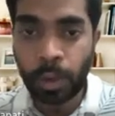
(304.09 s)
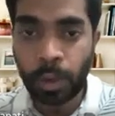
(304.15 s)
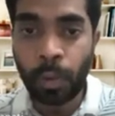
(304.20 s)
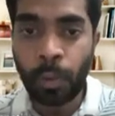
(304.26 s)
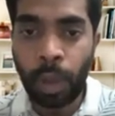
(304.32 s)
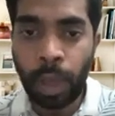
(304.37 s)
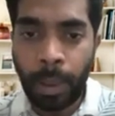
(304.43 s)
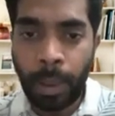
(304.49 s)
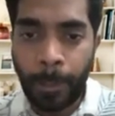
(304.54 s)

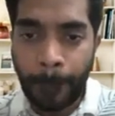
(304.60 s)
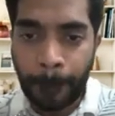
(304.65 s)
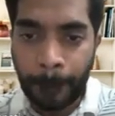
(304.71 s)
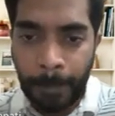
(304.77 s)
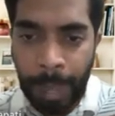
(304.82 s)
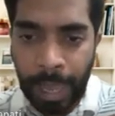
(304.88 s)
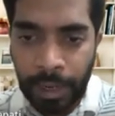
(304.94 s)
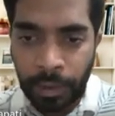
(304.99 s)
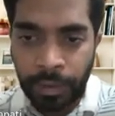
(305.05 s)
So
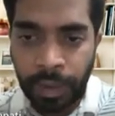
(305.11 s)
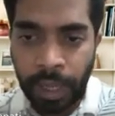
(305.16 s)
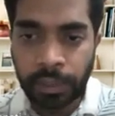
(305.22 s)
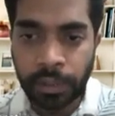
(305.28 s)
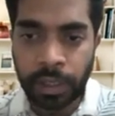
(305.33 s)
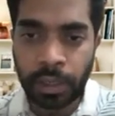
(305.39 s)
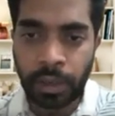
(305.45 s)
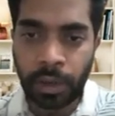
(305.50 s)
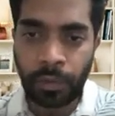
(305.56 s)

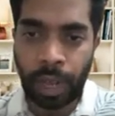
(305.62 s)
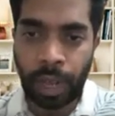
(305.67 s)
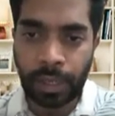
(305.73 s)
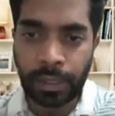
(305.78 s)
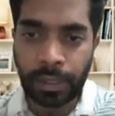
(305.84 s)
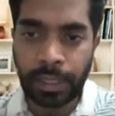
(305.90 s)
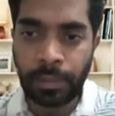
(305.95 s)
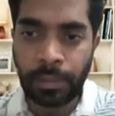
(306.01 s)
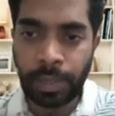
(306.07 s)
manufacturing of
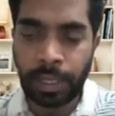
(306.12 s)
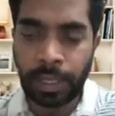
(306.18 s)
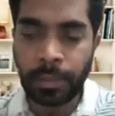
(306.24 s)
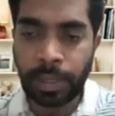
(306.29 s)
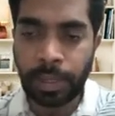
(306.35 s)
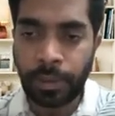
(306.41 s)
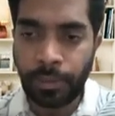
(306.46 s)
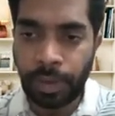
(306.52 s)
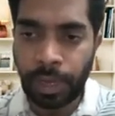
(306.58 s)
vaccine
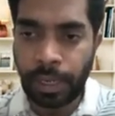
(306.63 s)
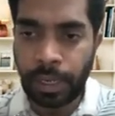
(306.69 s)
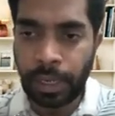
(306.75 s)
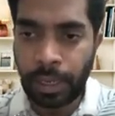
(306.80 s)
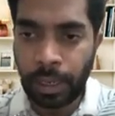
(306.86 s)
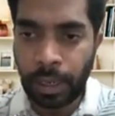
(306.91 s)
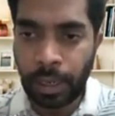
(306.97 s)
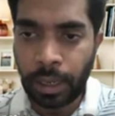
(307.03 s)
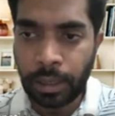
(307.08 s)
becomes a
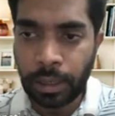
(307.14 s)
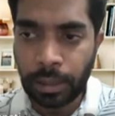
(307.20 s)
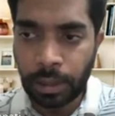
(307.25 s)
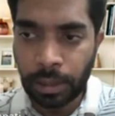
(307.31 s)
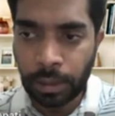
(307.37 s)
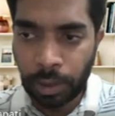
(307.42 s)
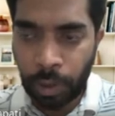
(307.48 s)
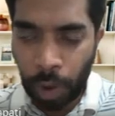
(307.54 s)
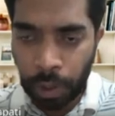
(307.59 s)
very
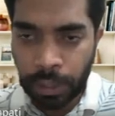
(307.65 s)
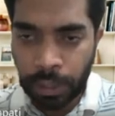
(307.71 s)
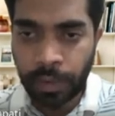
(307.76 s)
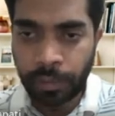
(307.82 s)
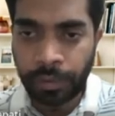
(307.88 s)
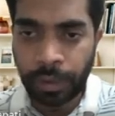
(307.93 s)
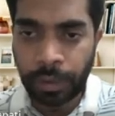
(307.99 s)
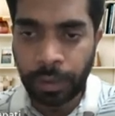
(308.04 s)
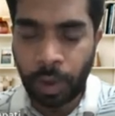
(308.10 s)

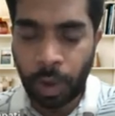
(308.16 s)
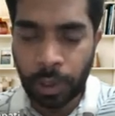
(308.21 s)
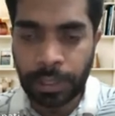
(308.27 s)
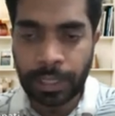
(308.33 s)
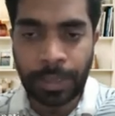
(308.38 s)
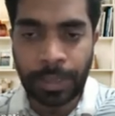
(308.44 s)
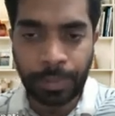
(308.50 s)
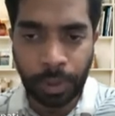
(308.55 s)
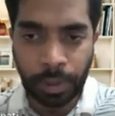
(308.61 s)

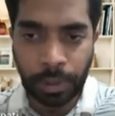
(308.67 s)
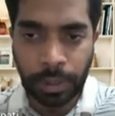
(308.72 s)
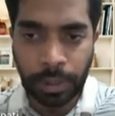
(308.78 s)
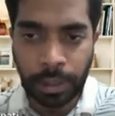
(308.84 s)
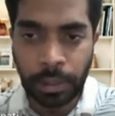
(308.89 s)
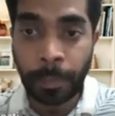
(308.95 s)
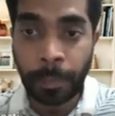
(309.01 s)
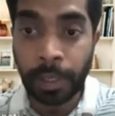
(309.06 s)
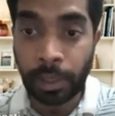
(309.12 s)
costly
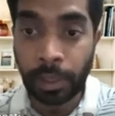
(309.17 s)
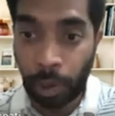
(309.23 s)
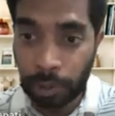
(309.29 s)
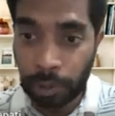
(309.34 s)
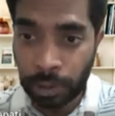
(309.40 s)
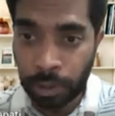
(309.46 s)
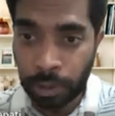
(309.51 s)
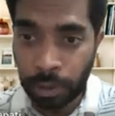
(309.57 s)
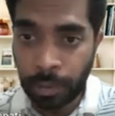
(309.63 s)
process, but
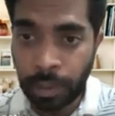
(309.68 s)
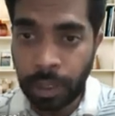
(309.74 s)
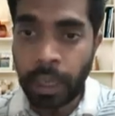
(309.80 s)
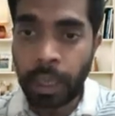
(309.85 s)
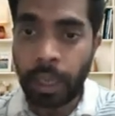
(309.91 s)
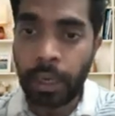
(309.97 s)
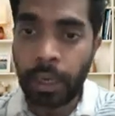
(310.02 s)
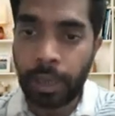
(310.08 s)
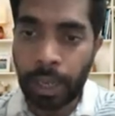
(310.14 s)
also
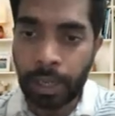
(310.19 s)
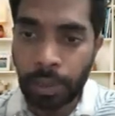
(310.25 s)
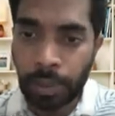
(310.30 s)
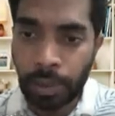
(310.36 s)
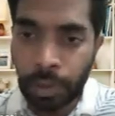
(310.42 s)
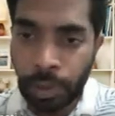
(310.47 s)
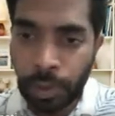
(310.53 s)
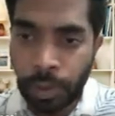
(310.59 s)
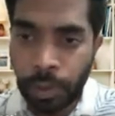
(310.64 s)
it has
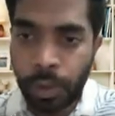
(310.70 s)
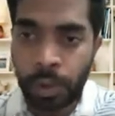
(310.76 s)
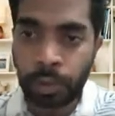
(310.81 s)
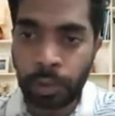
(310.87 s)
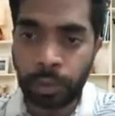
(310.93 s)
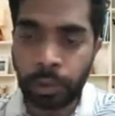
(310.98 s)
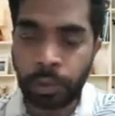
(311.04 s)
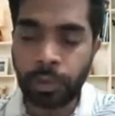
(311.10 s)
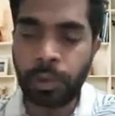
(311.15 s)
to
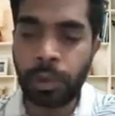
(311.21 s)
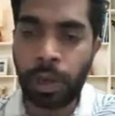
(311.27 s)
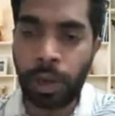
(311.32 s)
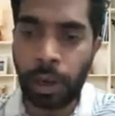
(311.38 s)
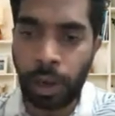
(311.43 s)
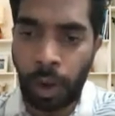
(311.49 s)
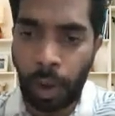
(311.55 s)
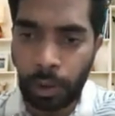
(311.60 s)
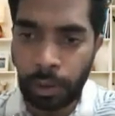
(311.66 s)
go through a
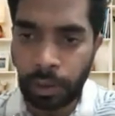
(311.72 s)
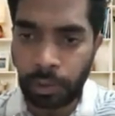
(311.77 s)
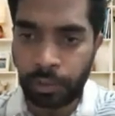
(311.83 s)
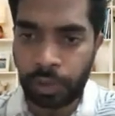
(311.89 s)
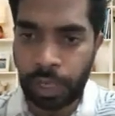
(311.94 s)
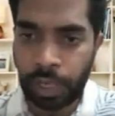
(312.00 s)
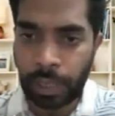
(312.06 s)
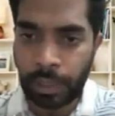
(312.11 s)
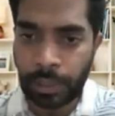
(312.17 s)
lot
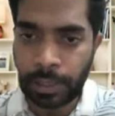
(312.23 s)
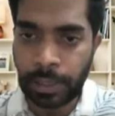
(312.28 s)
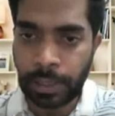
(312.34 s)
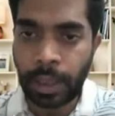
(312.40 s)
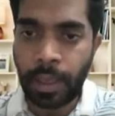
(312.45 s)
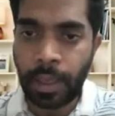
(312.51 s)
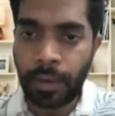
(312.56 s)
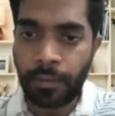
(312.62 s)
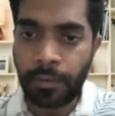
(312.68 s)
of channels
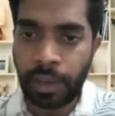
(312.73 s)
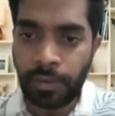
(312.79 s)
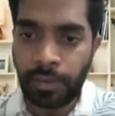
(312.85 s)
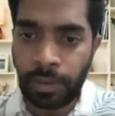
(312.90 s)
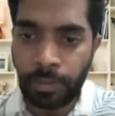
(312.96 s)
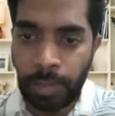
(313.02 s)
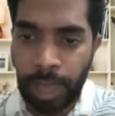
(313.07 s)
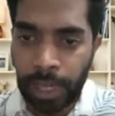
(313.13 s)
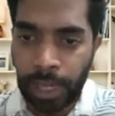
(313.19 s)
where
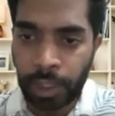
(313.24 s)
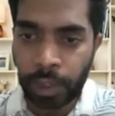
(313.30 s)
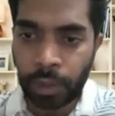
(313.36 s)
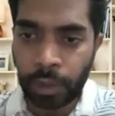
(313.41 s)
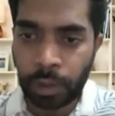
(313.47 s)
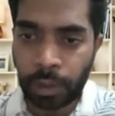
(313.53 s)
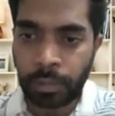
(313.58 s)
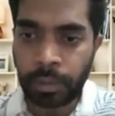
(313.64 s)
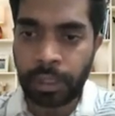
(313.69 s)
we make
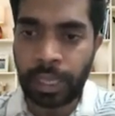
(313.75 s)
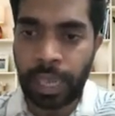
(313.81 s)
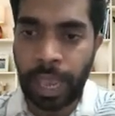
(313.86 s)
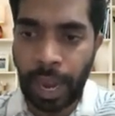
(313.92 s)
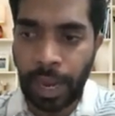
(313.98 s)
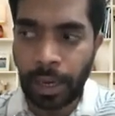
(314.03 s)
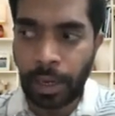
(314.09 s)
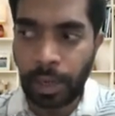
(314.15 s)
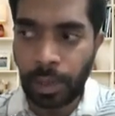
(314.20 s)
sure the
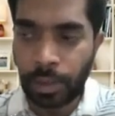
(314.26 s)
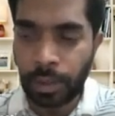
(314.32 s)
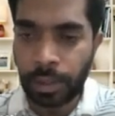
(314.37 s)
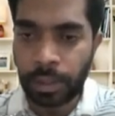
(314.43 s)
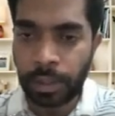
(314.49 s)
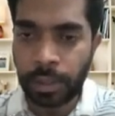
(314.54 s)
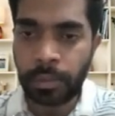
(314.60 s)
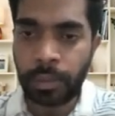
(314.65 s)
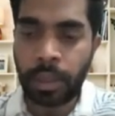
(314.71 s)
end
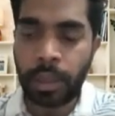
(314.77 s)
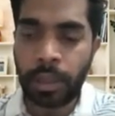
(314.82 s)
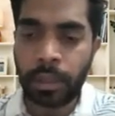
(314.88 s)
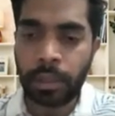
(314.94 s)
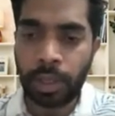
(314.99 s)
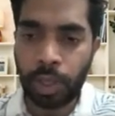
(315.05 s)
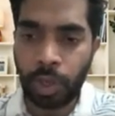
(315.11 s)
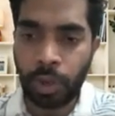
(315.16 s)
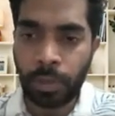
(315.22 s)
user,
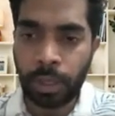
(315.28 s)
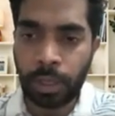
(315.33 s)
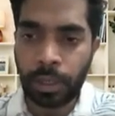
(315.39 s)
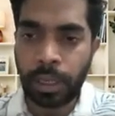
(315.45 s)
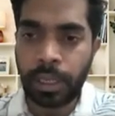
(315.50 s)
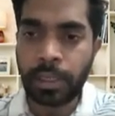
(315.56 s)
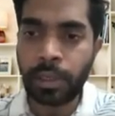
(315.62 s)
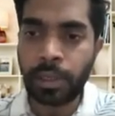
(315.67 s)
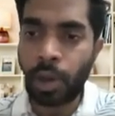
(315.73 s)
the human,
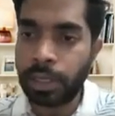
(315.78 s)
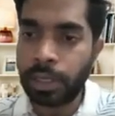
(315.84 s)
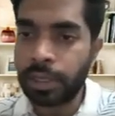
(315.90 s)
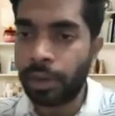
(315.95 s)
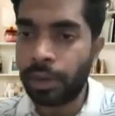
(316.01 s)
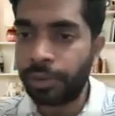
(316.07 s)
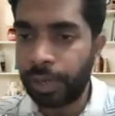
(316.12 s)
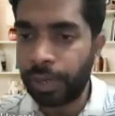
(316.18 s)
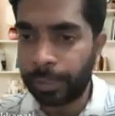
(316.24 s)
is not
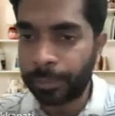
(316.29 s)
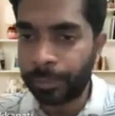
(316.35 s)
suffering.